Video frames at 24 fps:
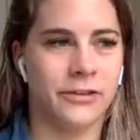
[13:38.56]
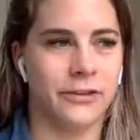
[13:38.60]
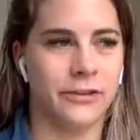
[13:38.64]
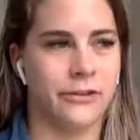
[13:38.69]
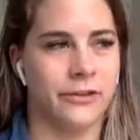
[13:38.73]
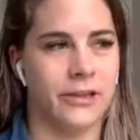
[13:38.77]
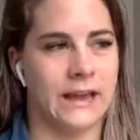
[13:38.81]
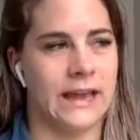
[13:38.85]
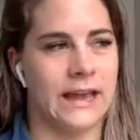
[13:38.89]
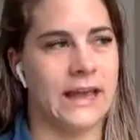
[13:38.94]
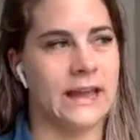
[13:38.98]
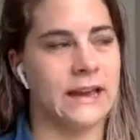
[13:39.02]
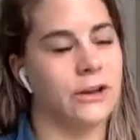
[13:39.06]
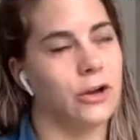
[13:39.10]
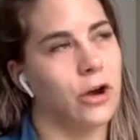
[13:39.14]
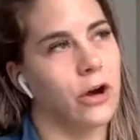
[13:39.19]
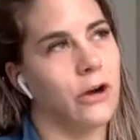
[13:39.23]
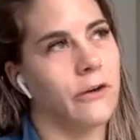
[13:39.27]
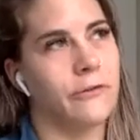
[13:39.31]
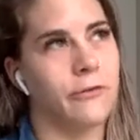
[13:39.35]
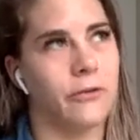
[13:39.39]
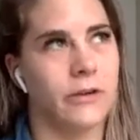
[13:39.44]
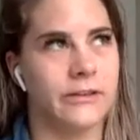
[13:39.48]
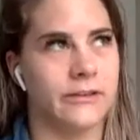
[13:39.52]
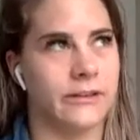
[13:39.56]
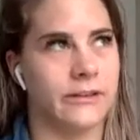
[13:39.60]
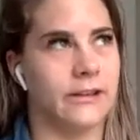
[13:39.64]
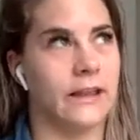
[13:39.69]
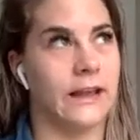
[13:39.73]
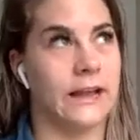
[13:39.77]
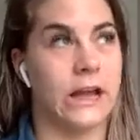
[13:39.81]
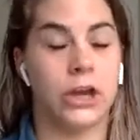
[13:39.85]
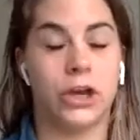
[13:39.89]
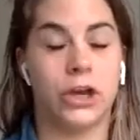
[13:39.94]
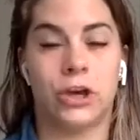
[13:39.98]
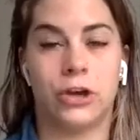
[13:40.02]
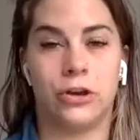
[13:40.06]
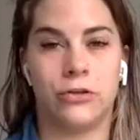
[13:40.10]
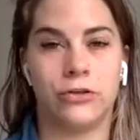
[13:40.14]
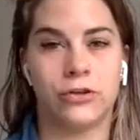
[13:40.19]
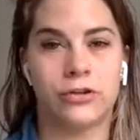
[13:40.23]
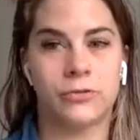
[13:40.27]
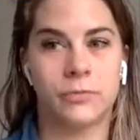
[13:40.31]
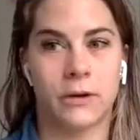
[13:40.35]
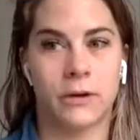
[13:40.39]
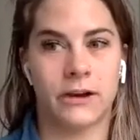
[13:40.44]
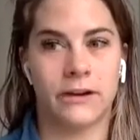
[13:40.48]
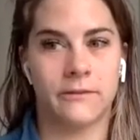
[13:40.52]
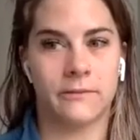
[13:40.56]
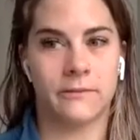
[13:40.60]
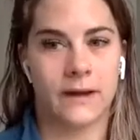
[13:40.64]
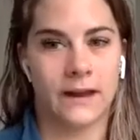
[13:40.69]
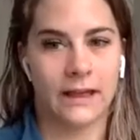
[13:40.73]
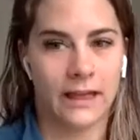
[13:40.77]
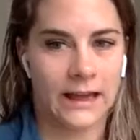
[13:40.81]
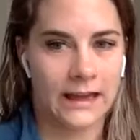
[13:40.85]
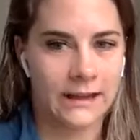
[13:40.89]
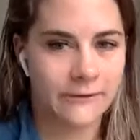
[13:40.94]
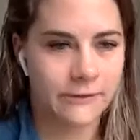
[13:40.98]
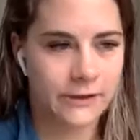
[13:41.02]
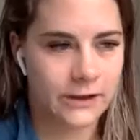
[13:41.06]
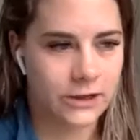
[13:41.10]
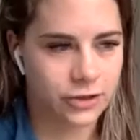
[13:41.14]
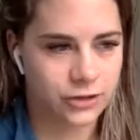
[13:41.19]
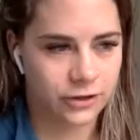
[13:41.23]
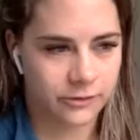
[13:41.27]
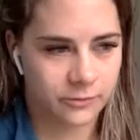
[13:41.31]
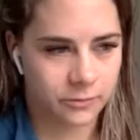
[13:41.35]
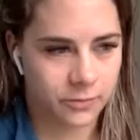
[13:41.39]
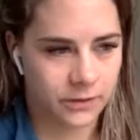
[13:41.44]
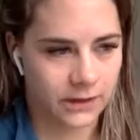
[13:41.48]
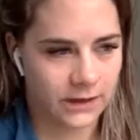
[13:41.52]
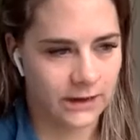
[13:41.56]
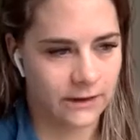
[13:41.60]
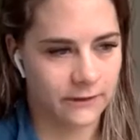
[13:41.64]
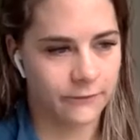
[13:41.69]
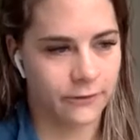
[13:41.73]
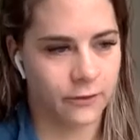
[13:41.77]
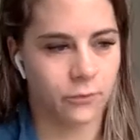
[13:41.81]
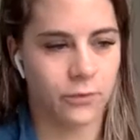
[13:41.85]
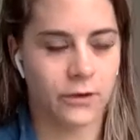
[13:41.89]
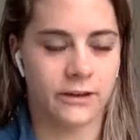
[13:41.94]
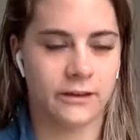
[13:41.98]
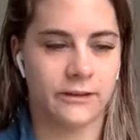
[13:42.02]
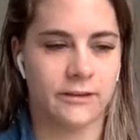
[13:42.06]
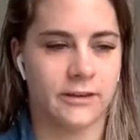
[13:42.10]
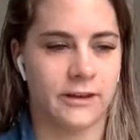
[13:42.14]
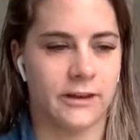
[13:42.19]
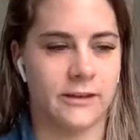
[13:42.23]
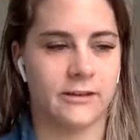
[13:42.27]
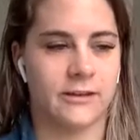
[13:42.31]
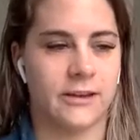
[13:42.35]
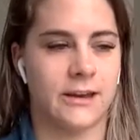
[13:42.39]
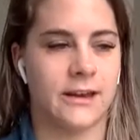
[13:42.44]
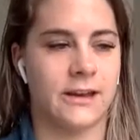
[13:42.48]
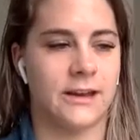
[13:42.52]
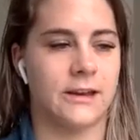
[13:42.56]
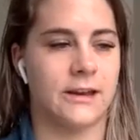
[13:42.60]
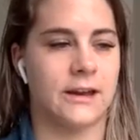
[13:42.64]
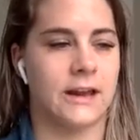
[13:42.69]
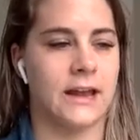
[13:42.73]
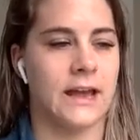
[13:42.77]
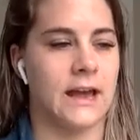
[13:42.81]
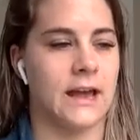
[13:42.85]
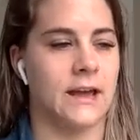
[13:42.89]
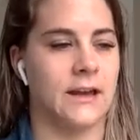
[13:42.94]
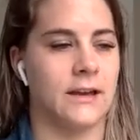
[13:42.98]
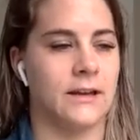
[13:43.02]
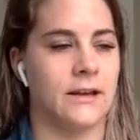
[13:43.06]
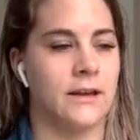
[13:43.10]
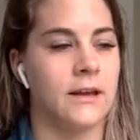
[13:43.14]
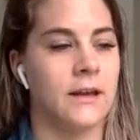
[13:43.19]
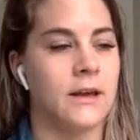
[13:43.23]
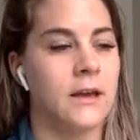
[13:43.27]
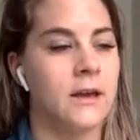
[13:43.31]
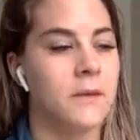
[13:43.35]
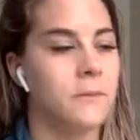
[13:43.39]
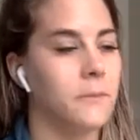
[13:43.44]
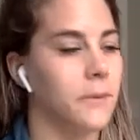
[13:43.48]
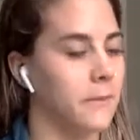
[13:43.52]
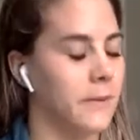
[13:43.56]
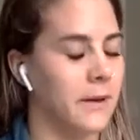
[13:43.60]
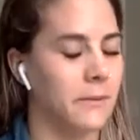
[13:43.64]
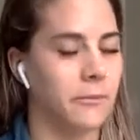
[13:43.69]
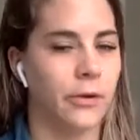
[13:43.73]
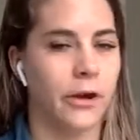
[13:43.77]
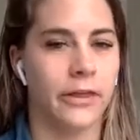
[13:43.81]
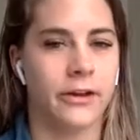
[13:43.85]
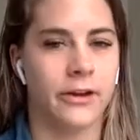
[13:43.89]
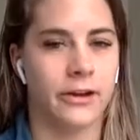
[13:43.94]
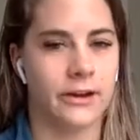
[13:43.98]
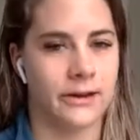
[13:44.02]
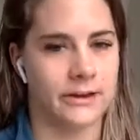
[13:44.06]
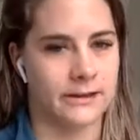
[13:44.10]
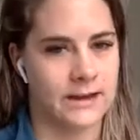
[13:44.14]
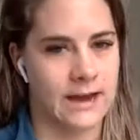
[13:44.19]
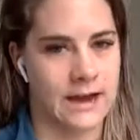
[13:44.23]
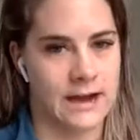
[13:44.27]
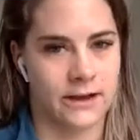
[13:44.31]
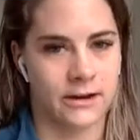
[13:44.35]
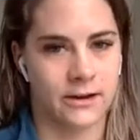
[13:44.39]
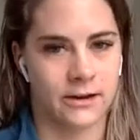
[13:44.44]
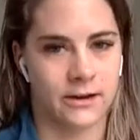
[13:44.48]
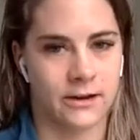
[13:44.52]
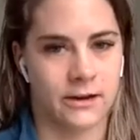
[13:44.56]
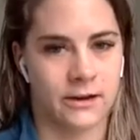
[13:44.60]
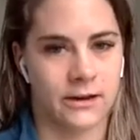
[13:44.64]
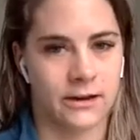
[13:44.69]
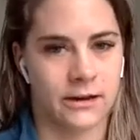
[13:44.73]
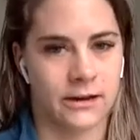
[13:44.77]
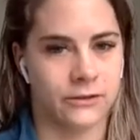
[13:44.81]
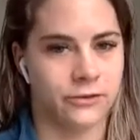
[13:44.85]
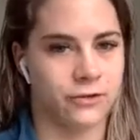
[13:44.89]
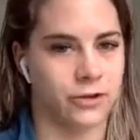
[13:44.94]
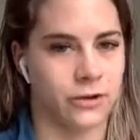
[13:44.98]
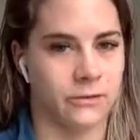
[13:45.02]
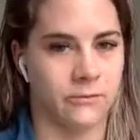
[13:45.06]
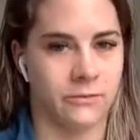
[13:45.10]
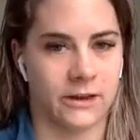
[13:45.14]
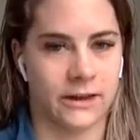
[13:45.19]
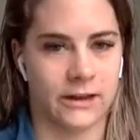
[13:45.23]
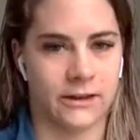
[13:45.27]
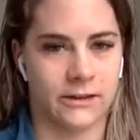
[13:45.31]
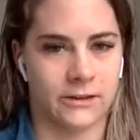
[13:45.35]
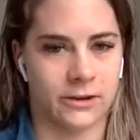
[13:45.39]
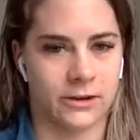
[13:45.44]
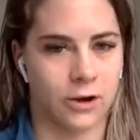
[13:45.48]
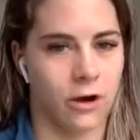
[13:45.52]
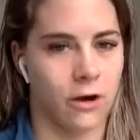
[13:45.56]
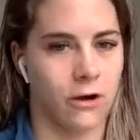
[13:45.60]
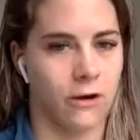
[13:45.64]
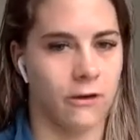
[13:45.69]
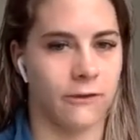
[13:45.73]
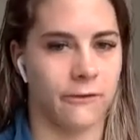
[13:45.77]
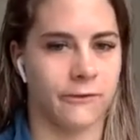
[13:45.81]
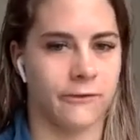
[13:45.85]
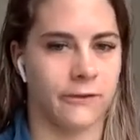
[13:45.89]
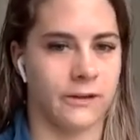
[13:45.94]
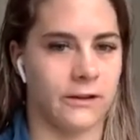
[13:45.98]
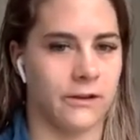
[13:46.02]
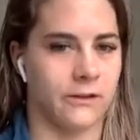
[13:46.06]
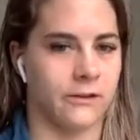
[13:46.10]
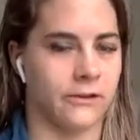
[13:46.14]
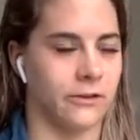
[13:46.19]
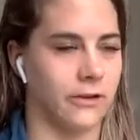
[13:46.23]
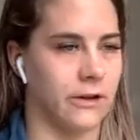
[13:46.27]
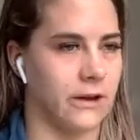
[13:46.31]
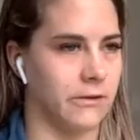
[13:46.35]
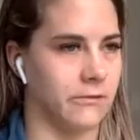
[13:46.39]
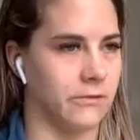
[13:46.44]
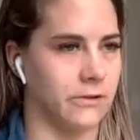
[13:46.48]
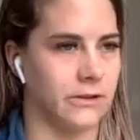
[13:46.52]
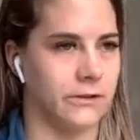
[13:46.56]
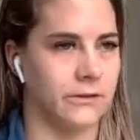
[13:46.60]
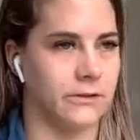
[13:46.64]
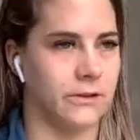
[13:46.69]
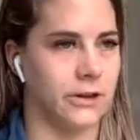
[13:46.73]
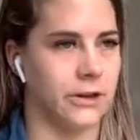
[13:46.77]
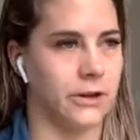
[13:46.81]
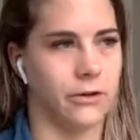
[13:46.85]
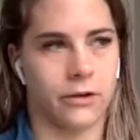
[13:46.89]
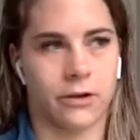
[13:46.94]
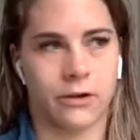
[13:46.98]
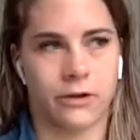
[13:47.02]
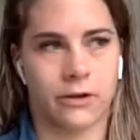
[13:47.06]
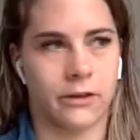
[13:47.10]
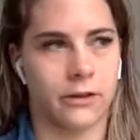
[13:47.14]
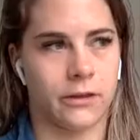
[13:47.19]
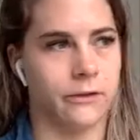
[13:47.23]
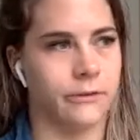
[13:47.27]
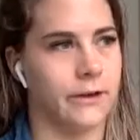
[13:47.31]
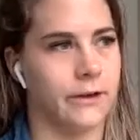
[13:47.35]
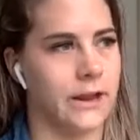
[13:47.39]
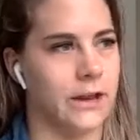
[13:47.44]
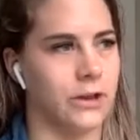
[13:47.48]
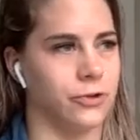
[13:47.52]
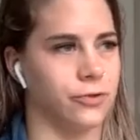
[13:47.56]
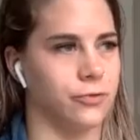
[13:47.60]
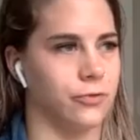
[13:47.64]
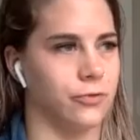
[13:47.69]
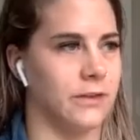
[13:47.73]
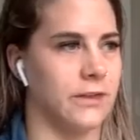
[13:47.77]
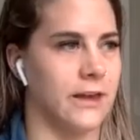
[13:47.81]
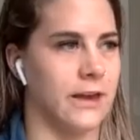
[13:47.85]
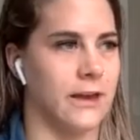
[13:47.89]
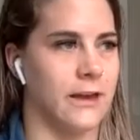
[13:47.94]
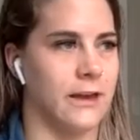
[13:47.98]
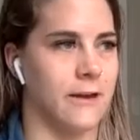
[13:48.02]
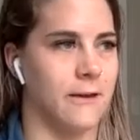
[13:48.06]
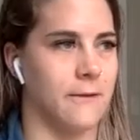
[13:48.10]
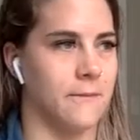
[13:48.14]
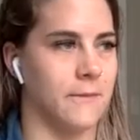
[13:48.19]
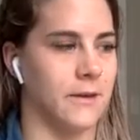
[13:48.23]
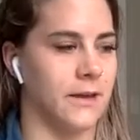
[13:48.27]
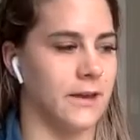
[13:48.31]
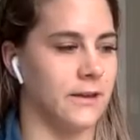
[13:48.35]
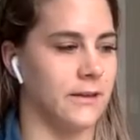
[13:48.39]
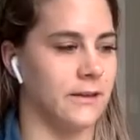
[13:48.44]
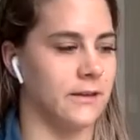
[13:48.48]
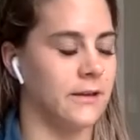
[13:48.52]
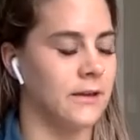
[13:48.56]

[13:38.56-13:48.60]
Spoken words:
absolutely. And golf wasn't like a huge part of my life. I just played it for one season, but my brother and dad are extremely into golf, and so I would go to the range with them,